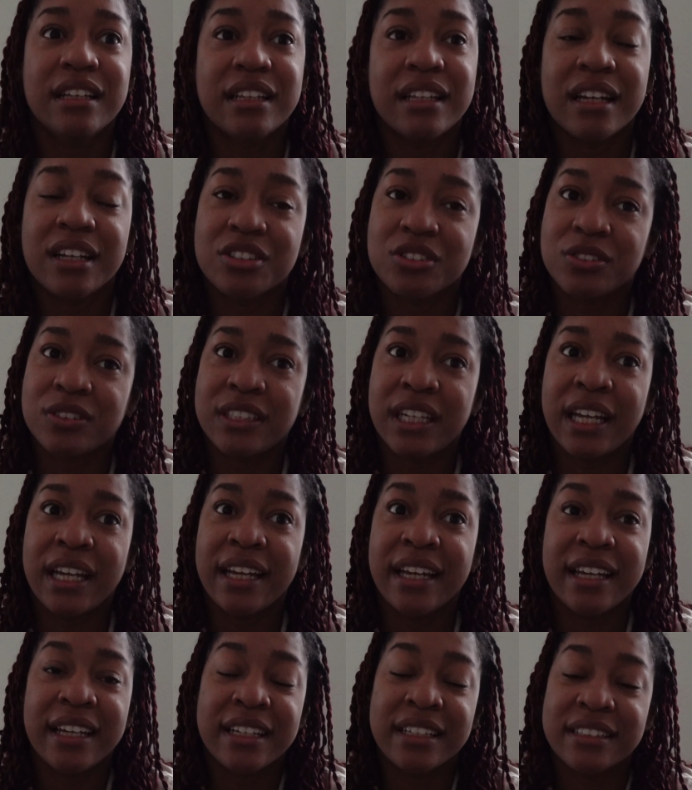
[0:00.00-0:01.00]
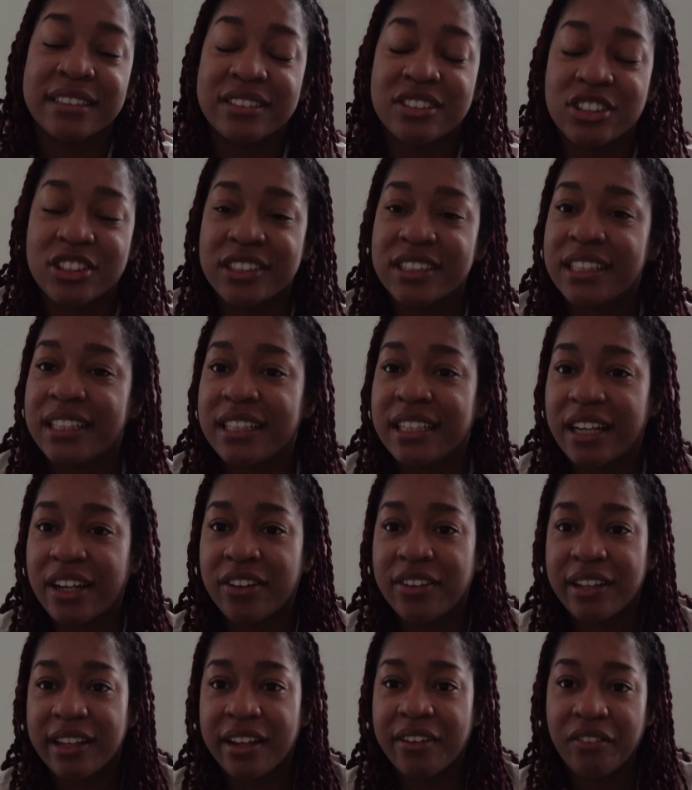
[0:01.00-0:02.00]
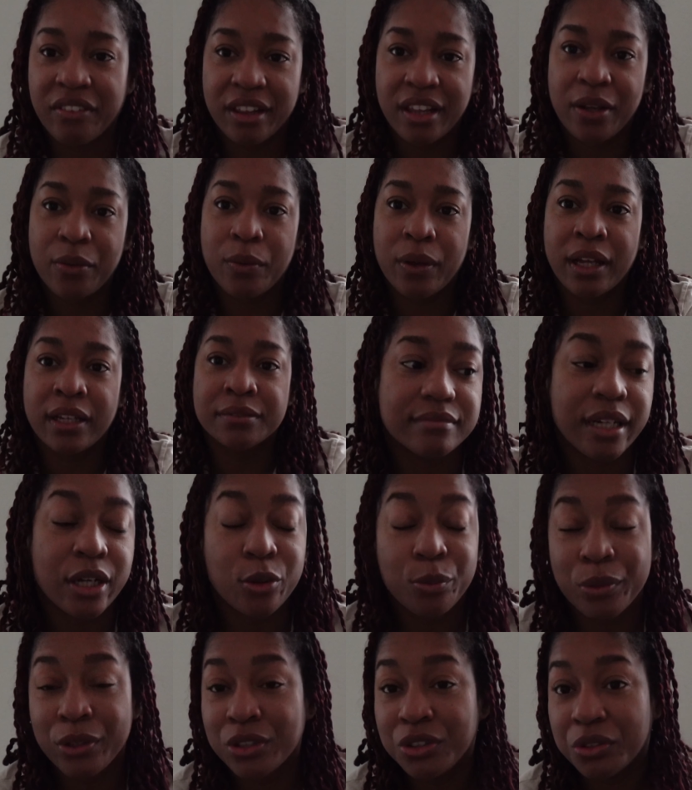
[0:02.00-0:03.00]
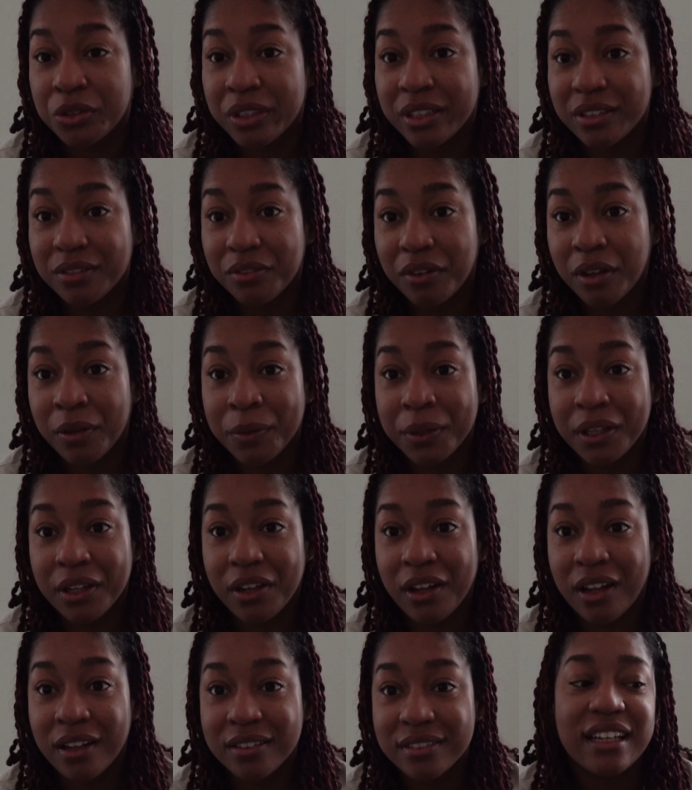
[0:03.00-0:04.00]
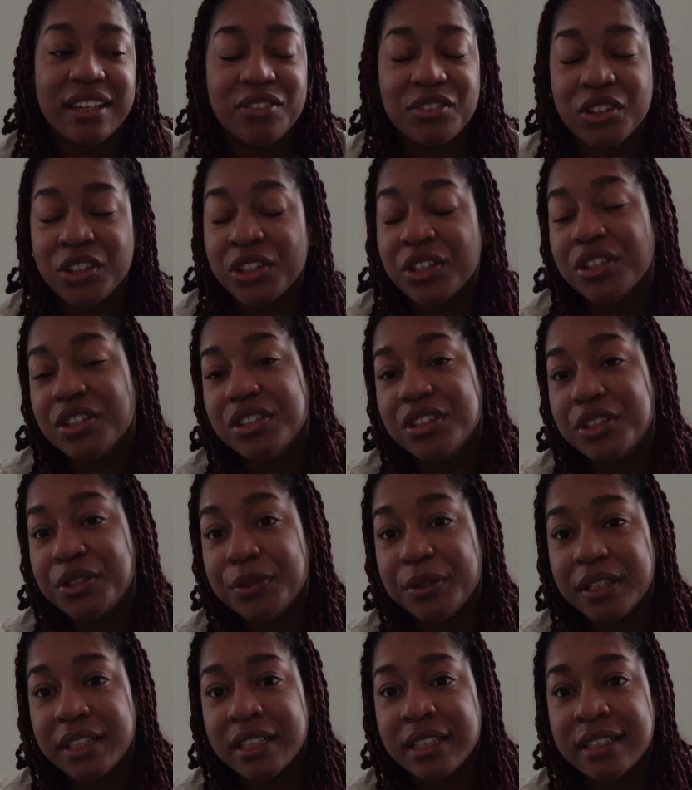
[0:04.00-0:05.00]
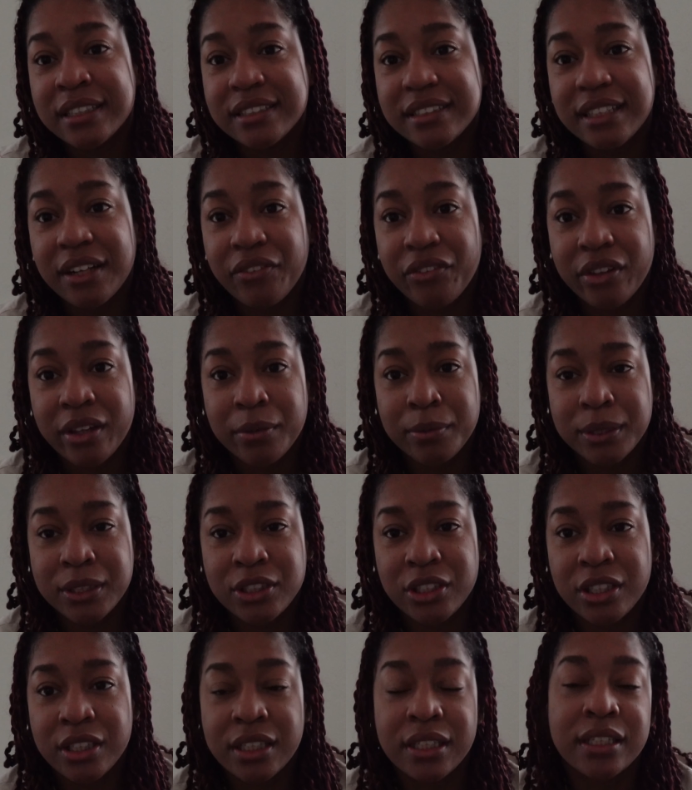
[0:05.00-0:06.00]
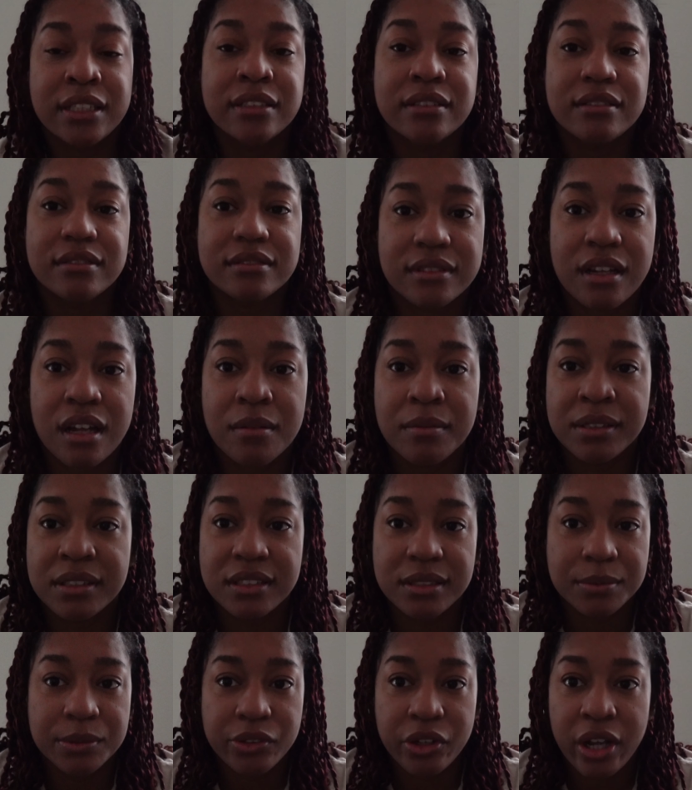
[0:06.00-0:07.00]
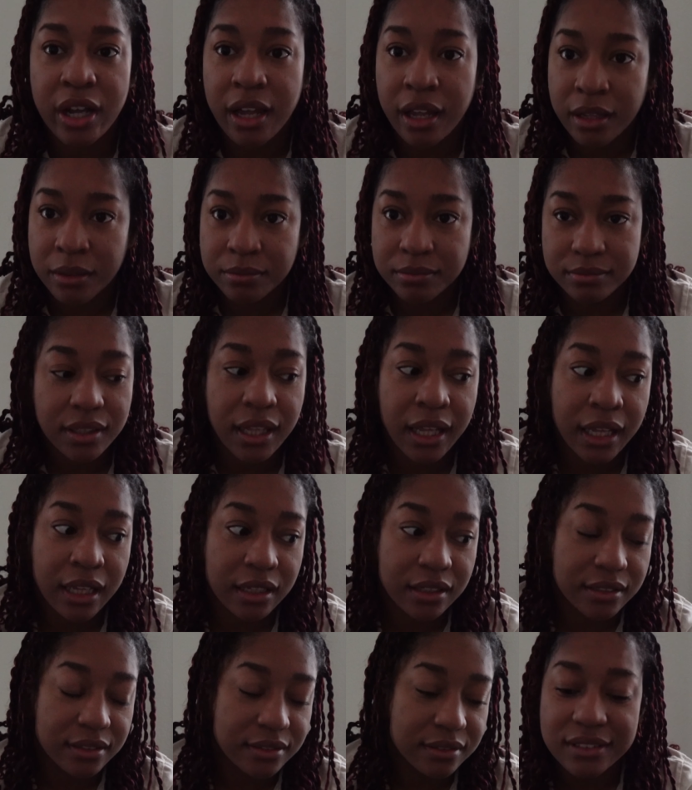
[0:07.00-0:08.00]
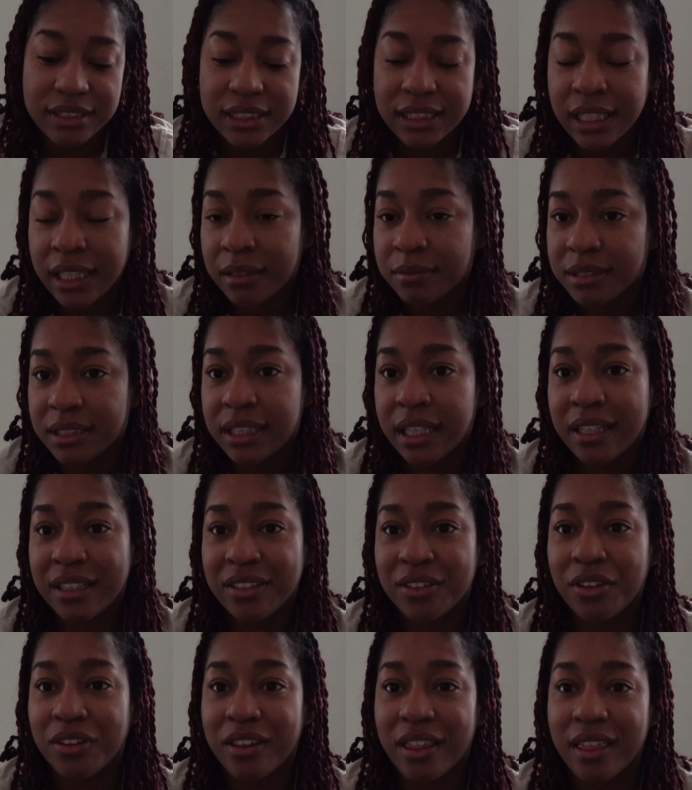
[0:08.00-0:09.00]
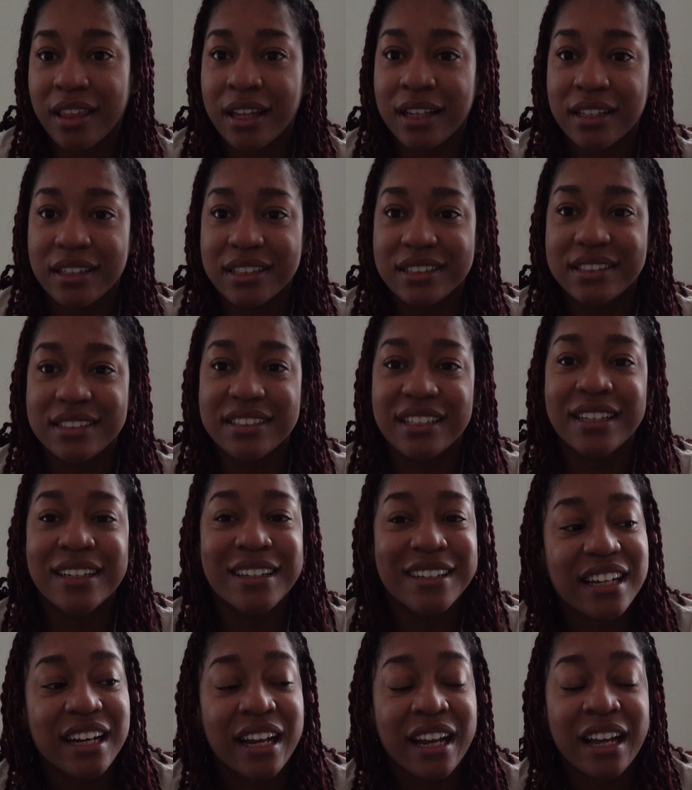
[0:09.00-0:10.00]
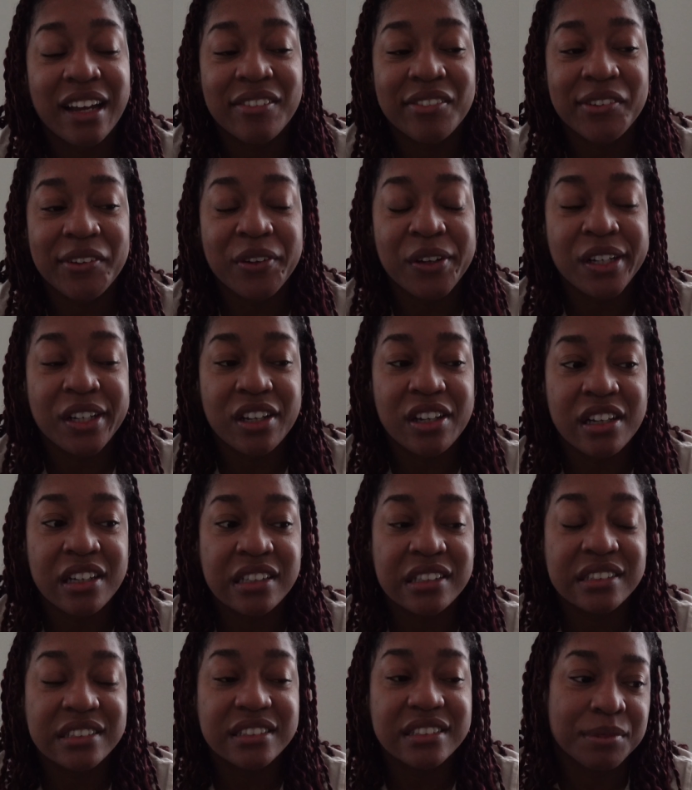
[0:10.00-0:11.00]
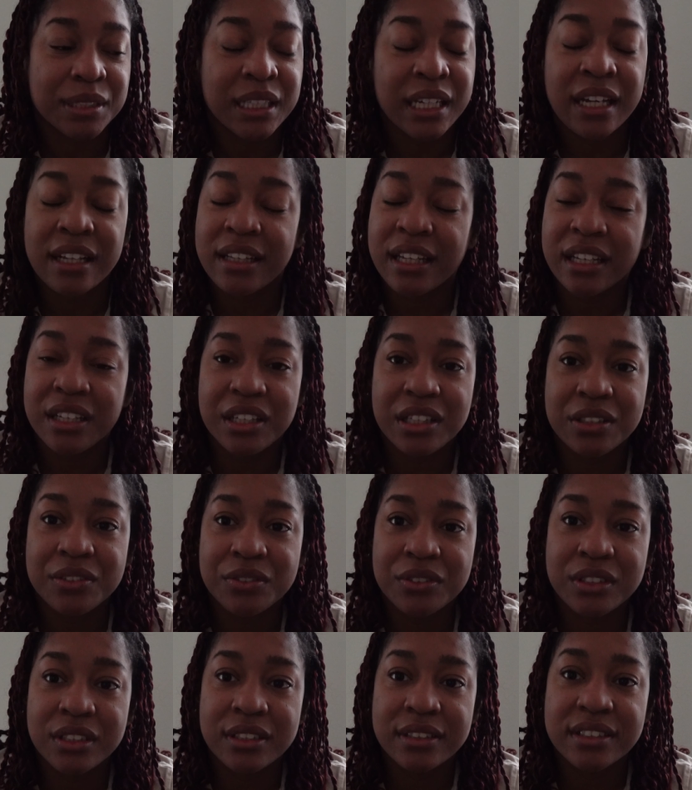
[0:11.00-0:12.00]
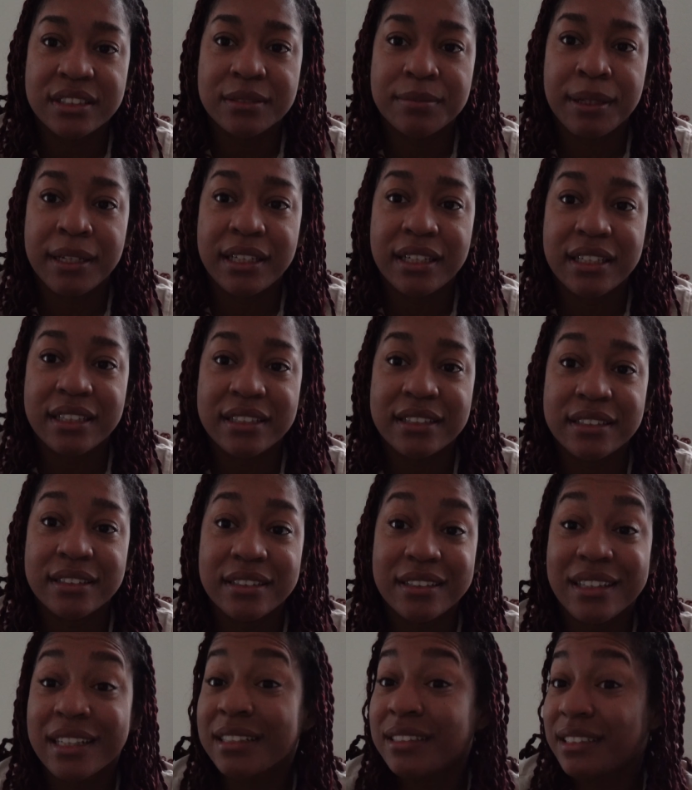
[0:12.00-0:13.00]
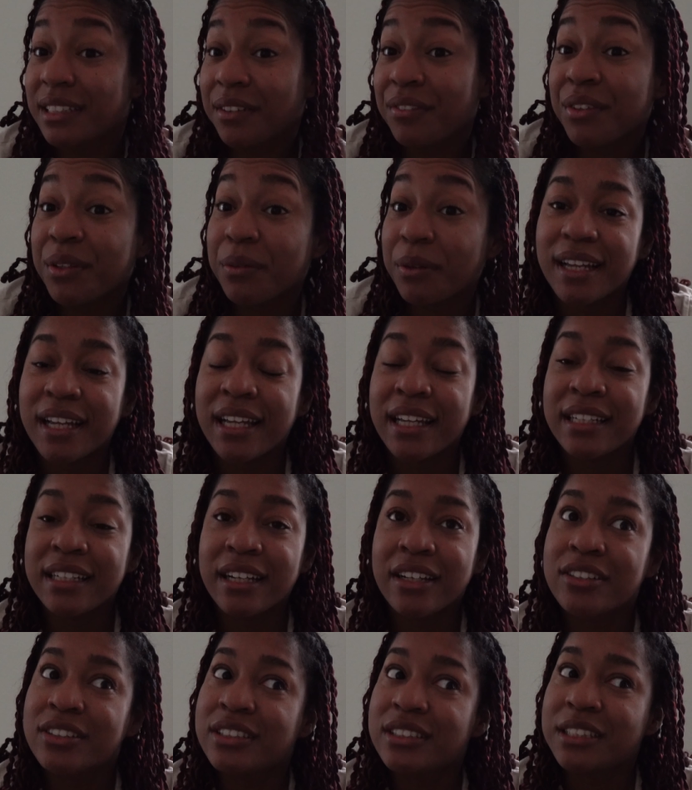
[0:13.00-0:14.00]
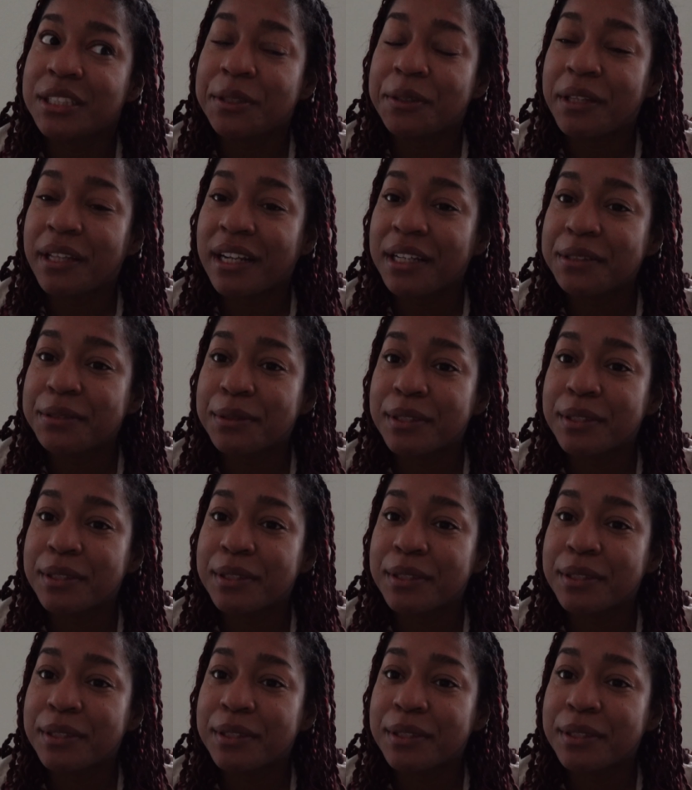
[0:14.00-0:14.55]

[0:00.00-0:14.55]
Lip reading: the actual day and just seeing how like everything went. I hope you enjoyed following along. If you're new here, definitely be sure to comment, subscribe, like, stay up to date in all the things that I have going on. But yeah, thank you for spending Thanksgiving, and I'll see you in the next